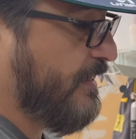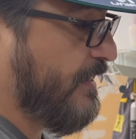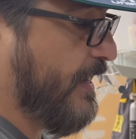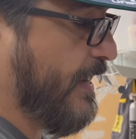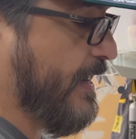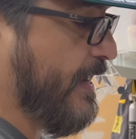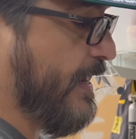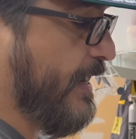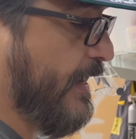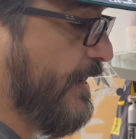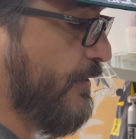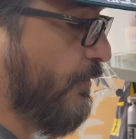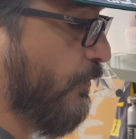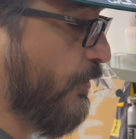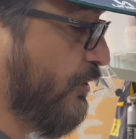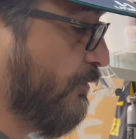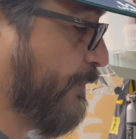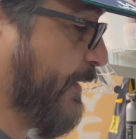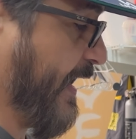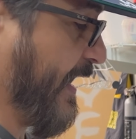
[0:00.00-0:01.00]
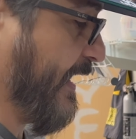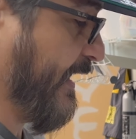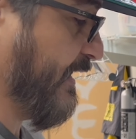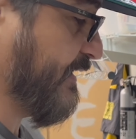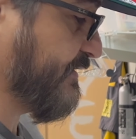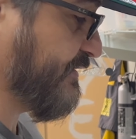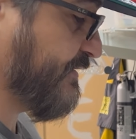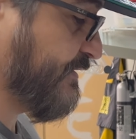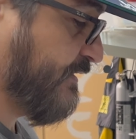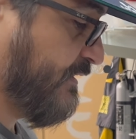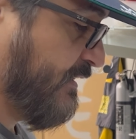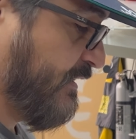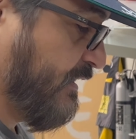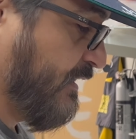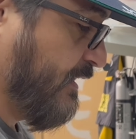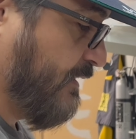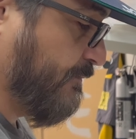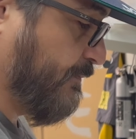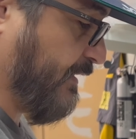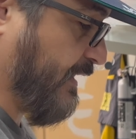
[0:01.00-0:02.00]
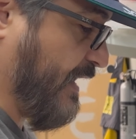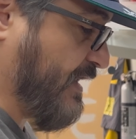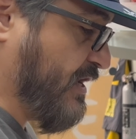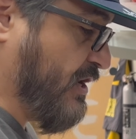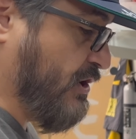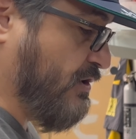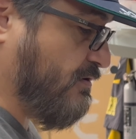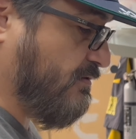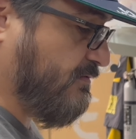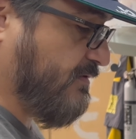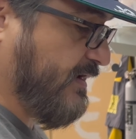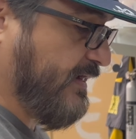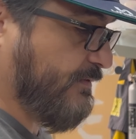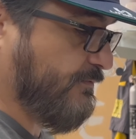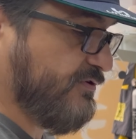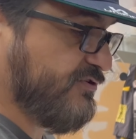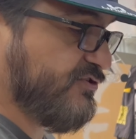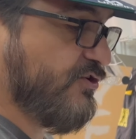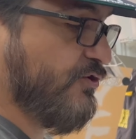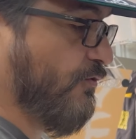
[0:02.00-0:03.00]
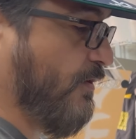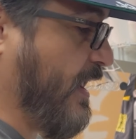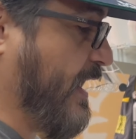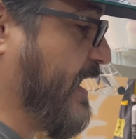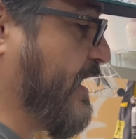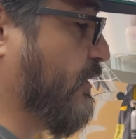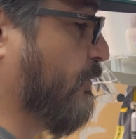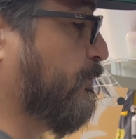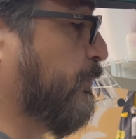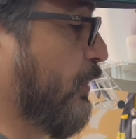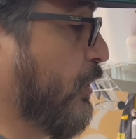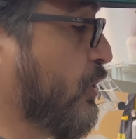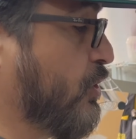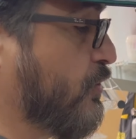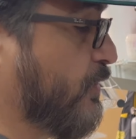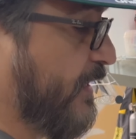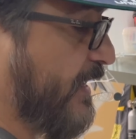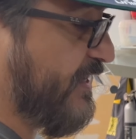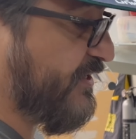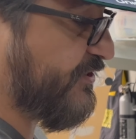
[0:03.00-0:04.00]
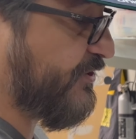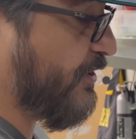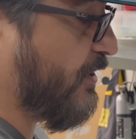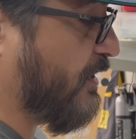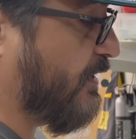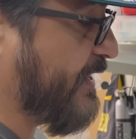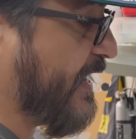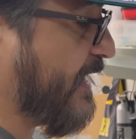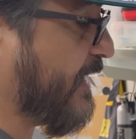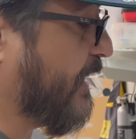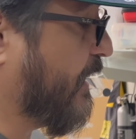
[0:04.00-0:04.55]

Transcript: and oil pans. But I knew it was gray or blue, and I saw that